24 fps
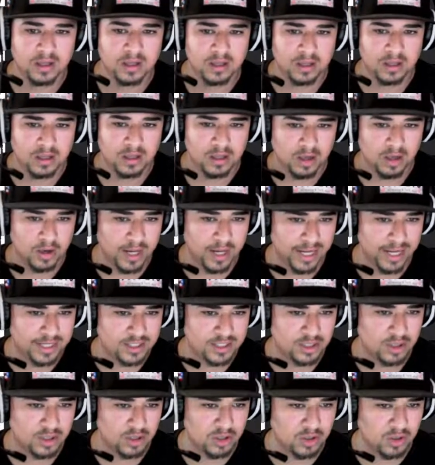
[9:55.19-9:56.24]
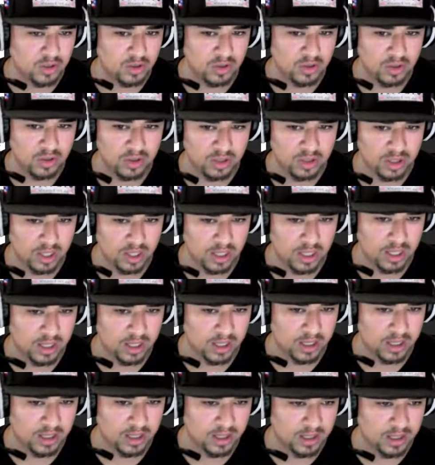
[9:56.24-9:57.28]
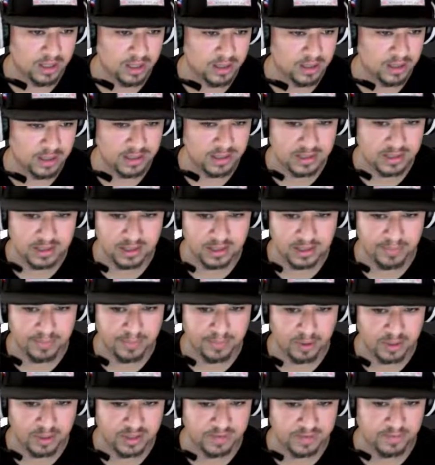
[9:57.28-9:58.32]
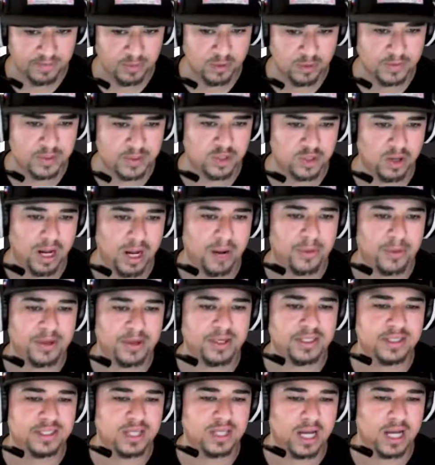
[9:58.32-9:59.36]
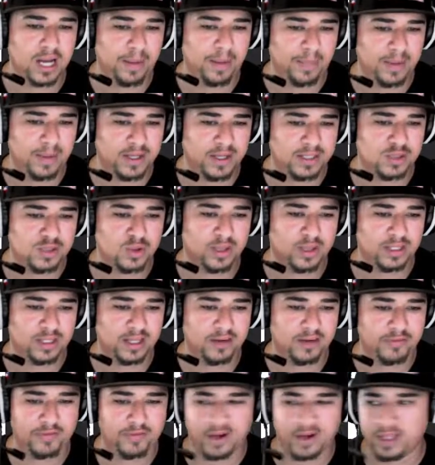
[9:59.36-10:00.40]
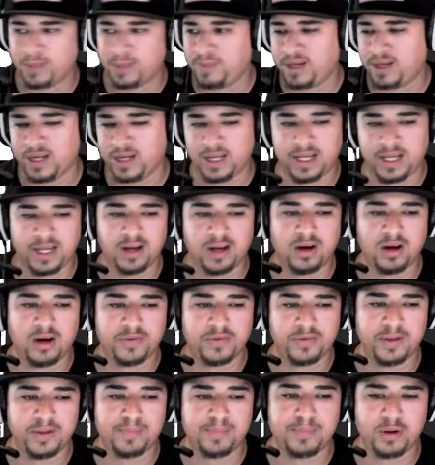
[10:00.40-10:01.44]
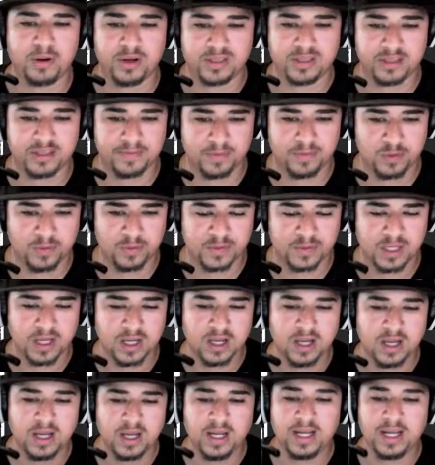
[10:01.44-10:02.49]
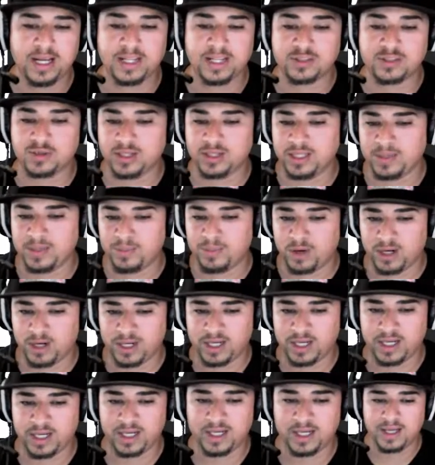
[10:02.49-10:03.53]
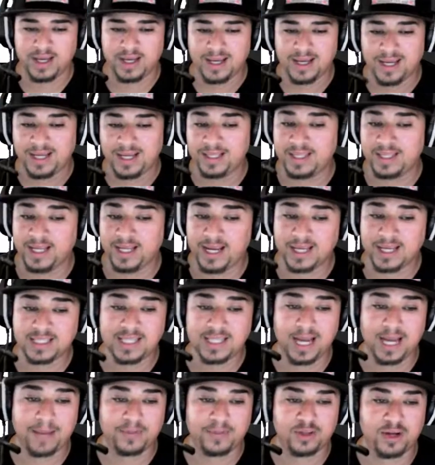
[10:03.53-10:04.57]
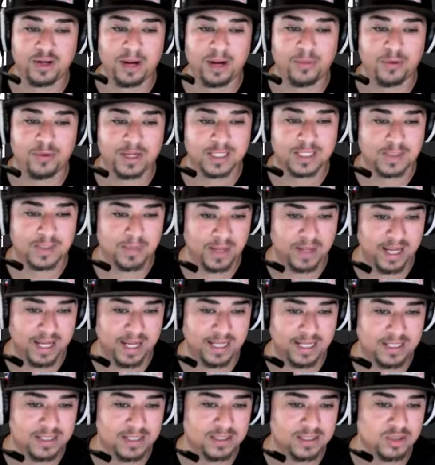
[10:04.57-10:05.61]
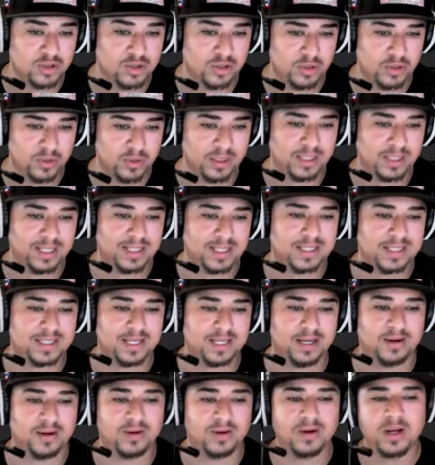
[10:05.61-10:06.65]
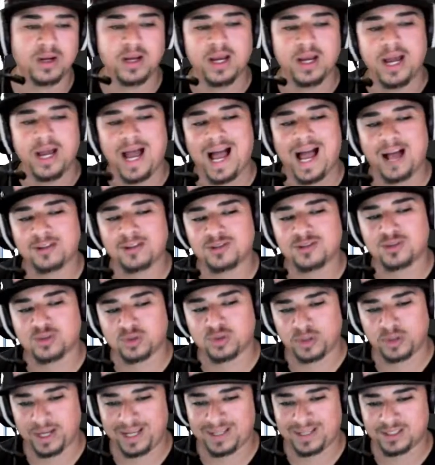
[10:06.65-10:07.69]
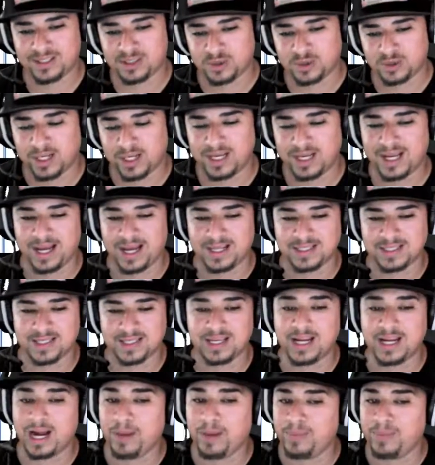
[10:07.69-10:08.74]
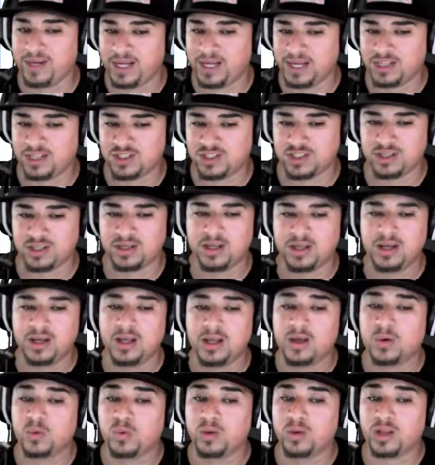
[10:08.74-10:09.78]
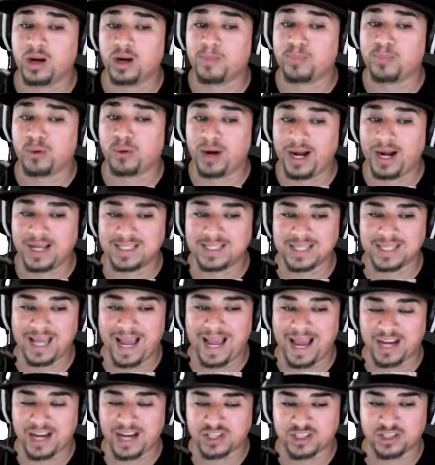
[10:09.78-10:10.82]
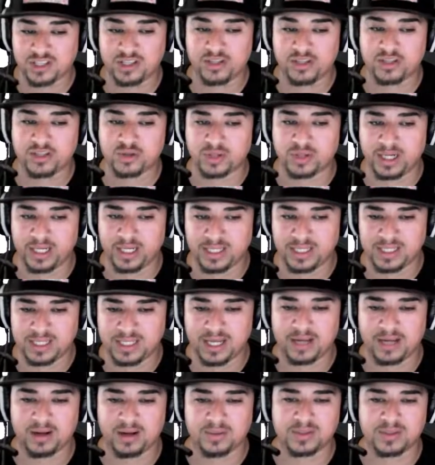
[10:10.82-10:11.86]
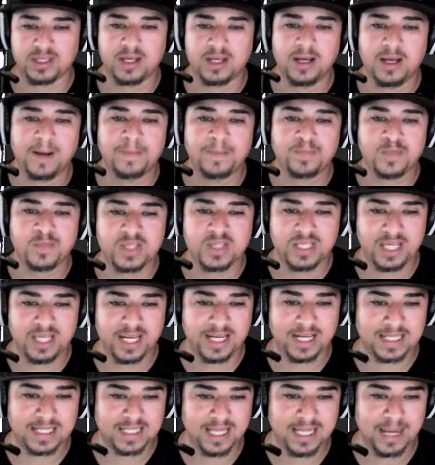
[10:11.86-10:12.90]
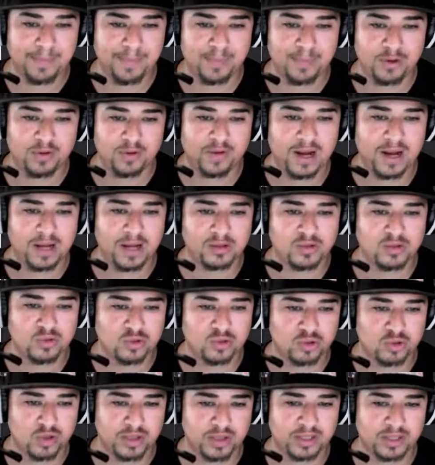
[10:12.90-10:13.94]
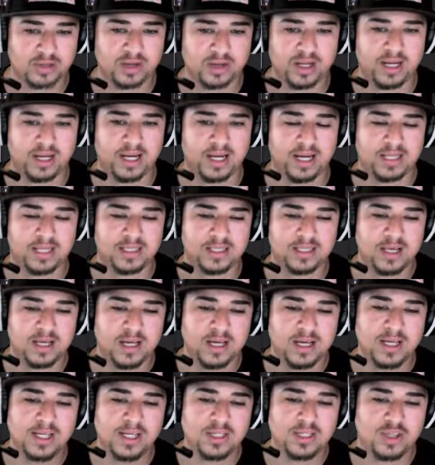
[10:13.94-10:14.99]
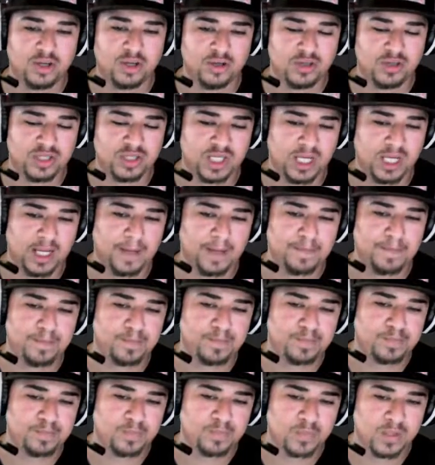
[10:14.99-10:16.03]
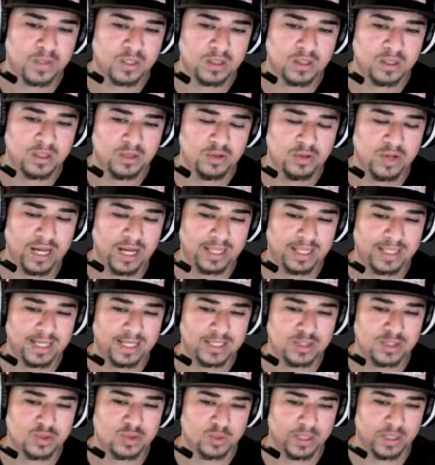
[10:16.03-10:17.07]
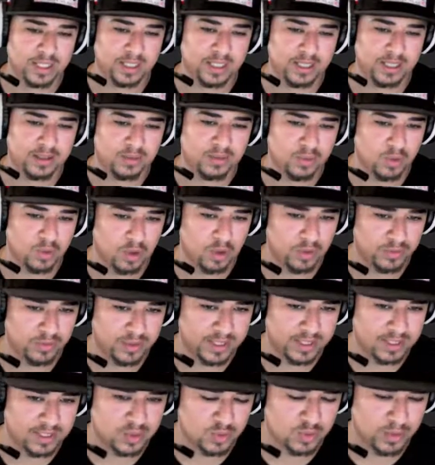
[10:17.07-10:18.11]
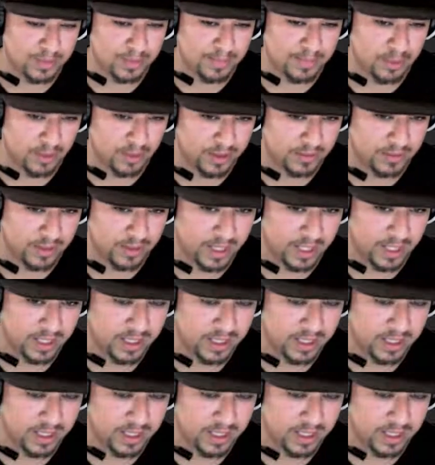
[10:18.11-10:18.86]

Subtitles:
Okay, so let's see, impulsive moves. So our job is to identify the beginning of impulsive moves in a trending market. In the next chapter, I will explain to you in detail how to trade trend lines in combination with our price action trading setups. See an example of how to draw the trend lines. So you see, you got that swing, well, this swing point, right?